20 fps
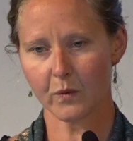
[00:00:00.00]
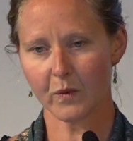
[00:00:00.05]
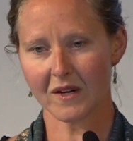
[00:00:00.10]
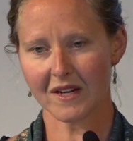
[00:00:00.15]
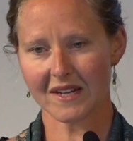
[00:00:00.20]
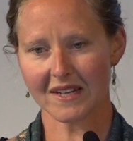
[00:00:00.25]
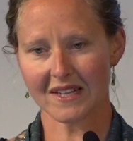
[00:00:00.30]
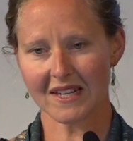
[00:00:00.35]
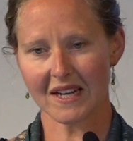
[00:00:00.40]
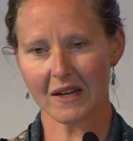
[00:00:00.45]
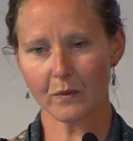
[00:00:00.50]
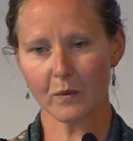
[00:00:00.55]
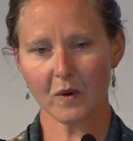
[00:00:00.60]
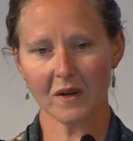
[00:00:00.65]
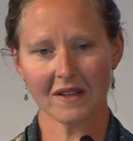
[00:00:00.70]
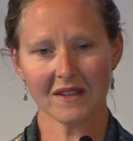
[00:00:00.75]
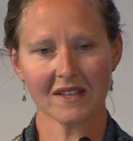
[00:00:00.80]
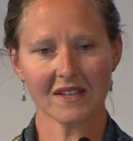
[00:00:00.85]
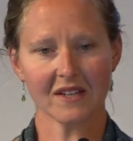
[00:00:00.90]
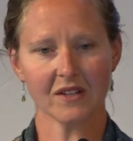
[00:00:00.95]
when I name
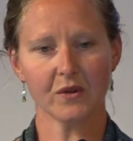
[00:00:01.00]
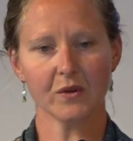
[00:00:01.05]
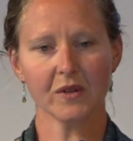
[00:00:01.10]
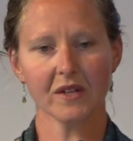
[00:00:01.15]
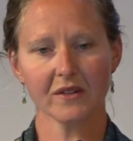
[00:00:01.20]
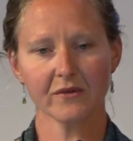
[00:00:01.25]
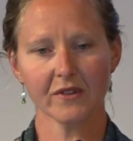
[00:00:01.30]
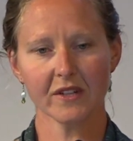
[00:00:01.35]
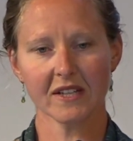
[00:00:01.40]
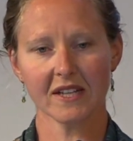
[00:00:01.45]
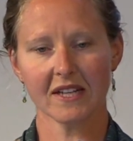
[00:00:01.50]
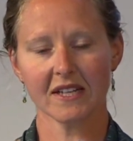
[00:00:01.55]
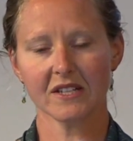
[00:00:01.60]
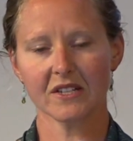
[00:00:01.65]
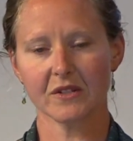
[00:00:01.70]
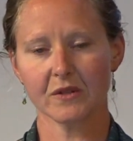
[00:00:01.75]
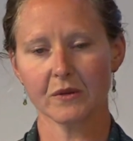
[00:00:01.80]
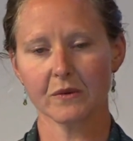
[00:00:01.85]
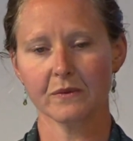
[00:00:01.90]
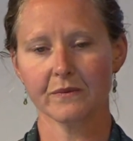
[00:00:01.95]
one that you can relate
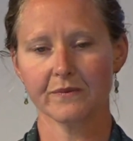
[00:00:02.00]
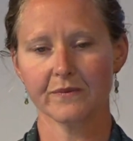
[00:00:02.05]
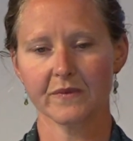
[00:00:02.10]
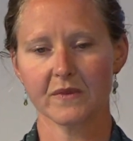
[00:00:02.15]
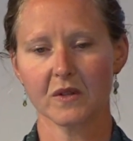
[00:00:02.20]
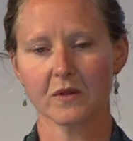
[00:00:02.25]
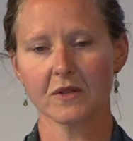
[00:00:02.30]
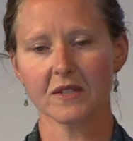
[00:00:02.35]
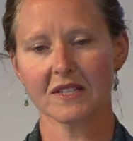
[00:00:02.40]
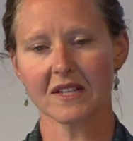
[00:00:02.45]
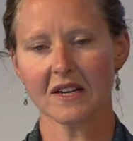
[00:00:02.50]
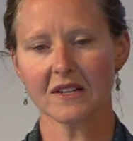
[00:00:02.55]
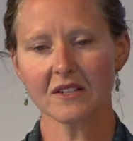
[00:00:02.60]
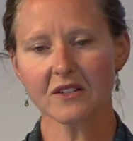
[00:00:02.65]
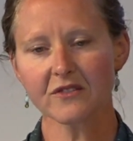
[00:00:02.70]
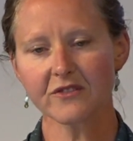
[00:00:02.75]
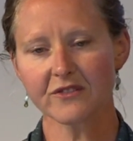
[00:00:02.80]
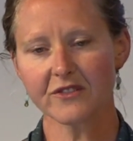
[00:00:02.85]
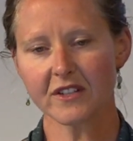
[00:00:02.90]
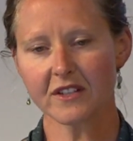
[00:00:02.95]
to, notice how
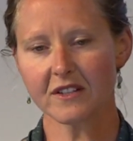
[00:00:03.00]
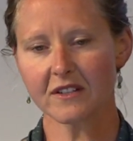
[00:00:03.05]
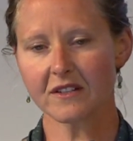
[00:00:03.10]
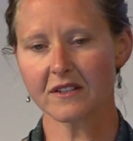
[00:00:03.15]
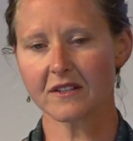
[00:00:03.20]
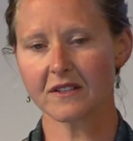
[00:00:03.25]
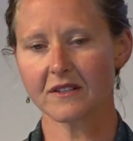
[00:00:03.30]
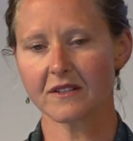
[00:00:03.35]
you feel